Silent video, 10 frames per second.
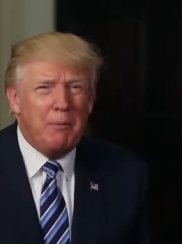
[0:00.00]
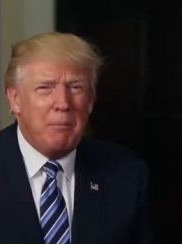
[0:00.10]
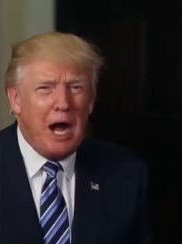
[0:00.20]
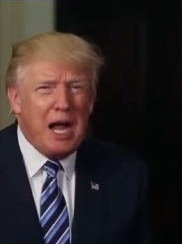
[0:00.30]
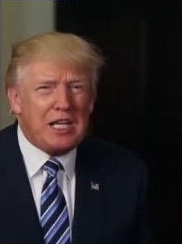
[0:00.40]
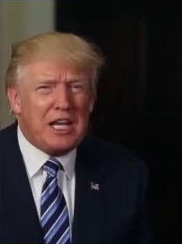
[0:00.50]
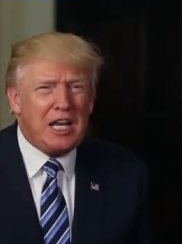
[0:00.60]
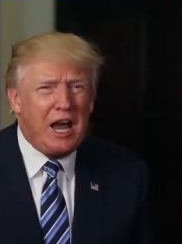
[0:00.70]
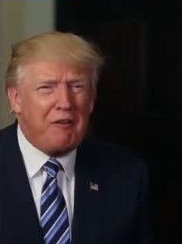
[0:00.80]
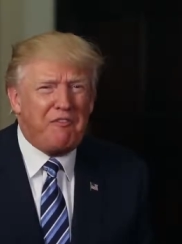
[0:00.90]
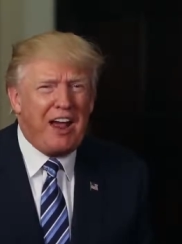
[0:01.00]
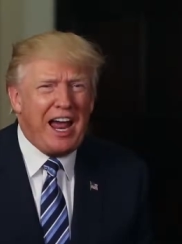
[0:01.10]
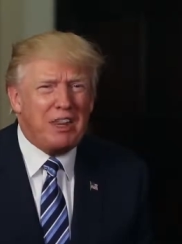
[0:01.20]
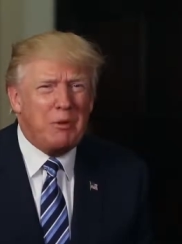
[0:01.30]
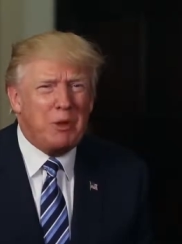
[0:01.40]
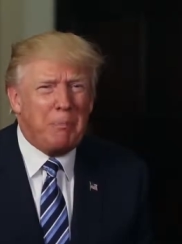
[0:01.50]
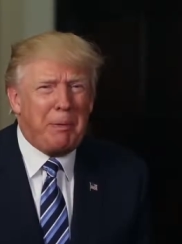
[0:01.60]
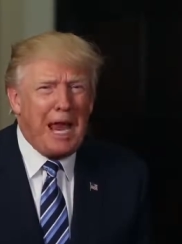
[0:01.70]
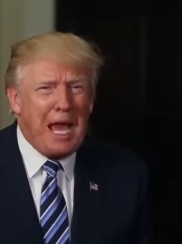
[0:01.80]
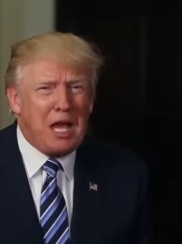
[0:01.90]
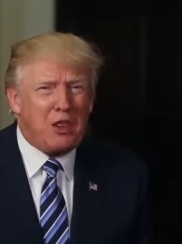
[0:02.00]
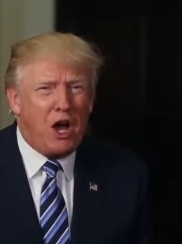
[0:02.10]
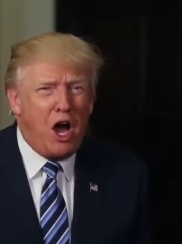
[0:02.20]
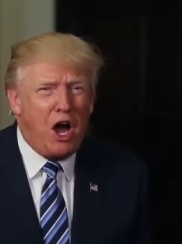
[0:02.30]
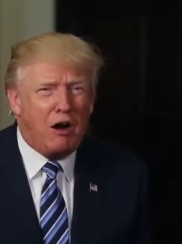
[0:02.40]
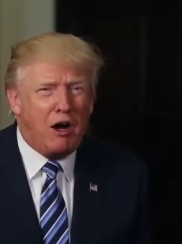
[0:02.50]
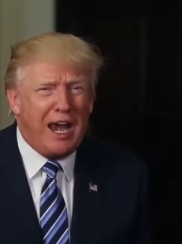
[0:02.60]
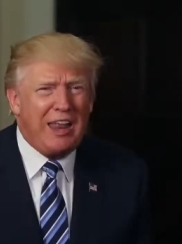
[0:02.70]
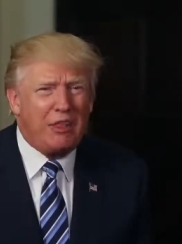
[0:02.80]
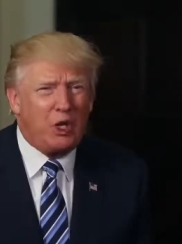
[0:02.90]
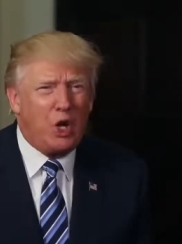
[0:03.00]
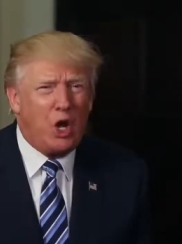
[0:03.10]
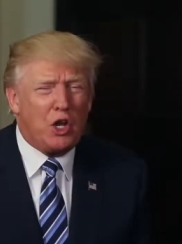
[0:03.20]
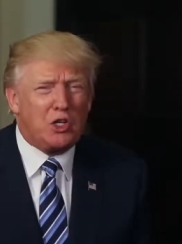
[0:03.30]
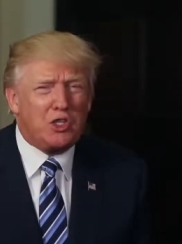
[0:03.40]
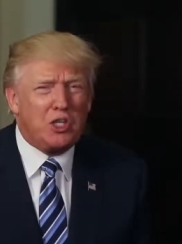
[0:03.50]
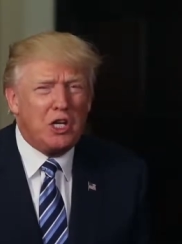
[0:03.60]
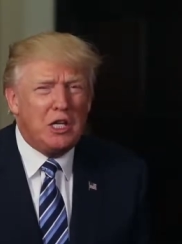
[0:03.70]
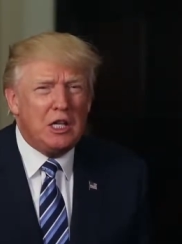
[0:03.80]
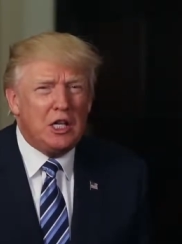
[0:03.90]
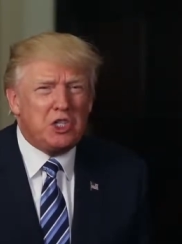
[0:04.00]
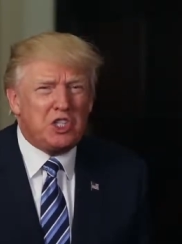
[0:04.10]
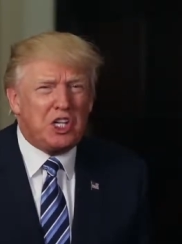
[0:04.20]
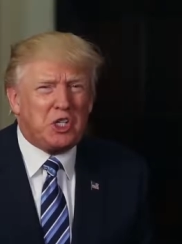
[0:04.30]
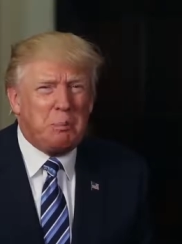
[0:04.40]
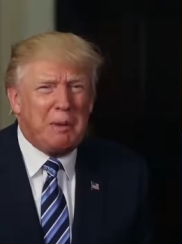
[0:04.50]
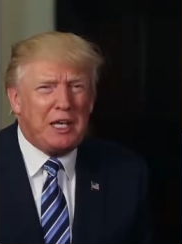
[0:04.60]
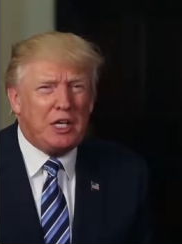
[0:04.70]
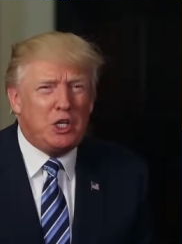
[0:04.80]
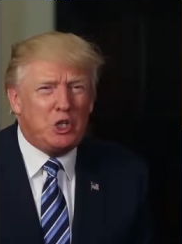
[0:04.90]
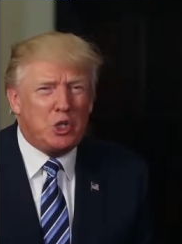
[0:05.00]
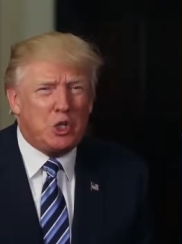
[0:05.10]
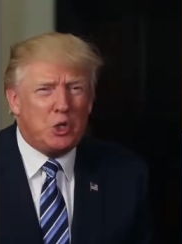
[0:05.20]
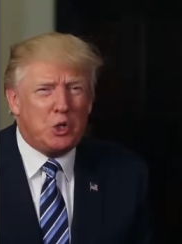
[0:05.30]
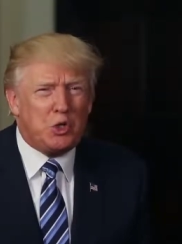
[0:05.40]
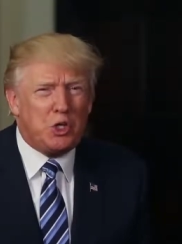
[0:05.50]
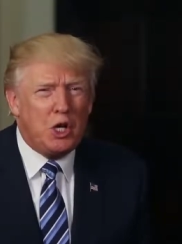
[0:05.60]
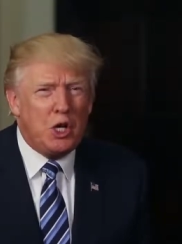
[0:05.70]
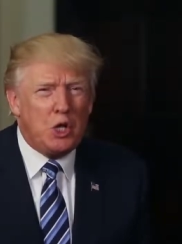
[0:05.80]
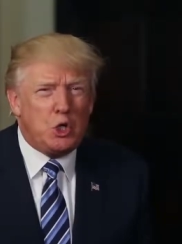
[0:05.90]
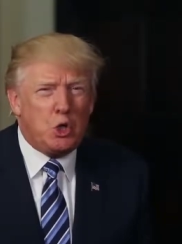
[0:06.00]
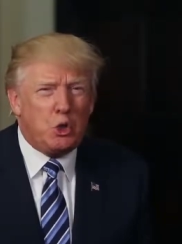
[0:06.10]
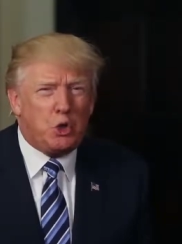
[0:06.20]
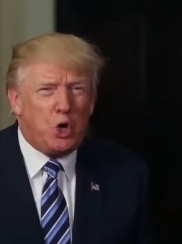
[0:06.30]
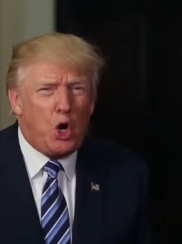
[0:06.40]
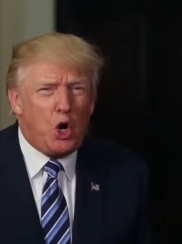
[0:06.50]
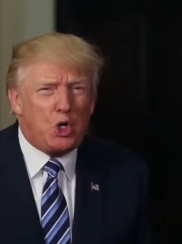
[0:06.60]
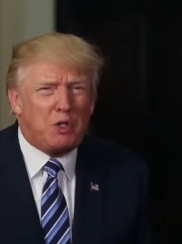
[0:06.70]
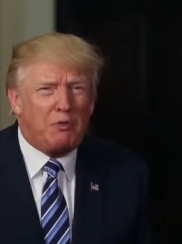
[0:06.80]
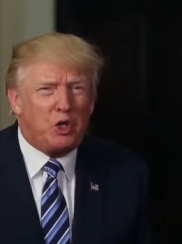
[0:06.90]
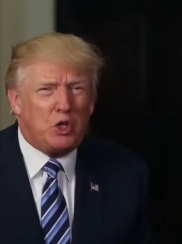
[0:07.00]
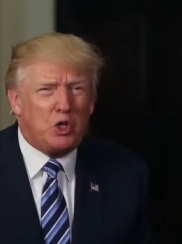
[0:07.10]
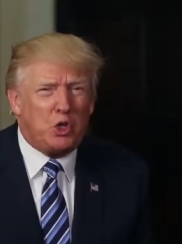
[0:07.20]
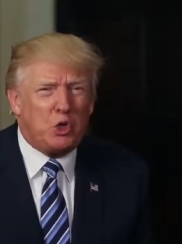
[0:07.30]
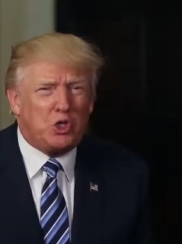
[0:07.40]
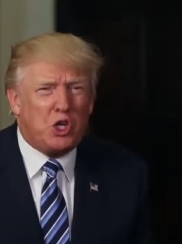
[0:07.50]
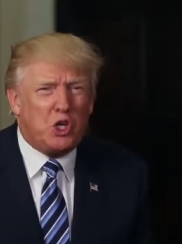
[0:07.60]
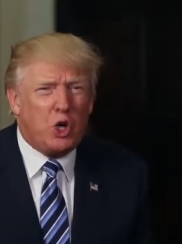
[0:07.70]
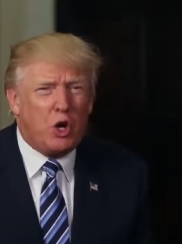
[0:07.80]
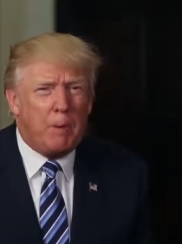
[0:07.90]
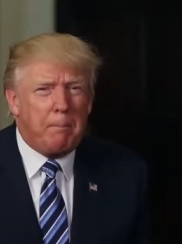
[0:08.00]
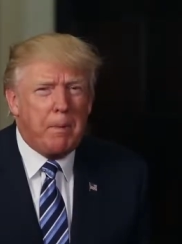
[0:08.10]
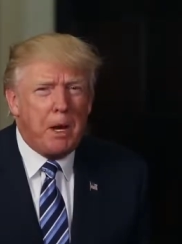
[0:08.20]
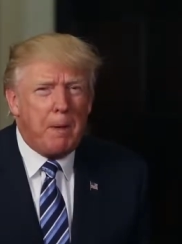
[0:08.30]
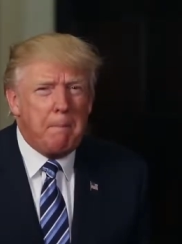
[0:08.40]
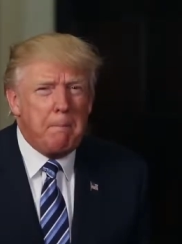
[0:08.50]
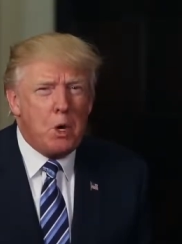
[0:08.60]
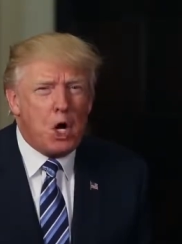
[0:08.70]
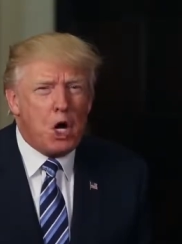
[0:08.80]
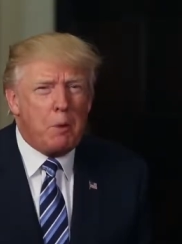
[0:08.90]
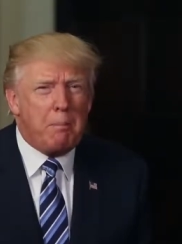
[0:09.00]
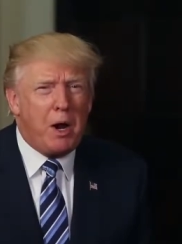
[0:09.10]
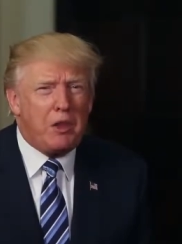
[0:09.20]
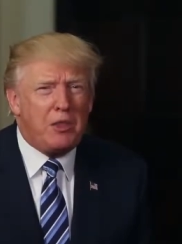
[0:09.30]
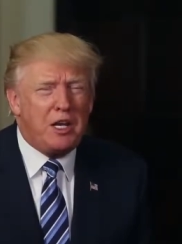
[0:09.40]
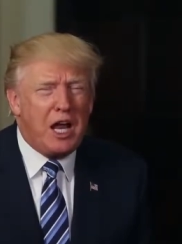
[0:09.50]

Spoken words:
The mind cannot fathom the pain, the horror, and the loss. 6 million Jews, 2/3 of the Jews in Europe, murdered by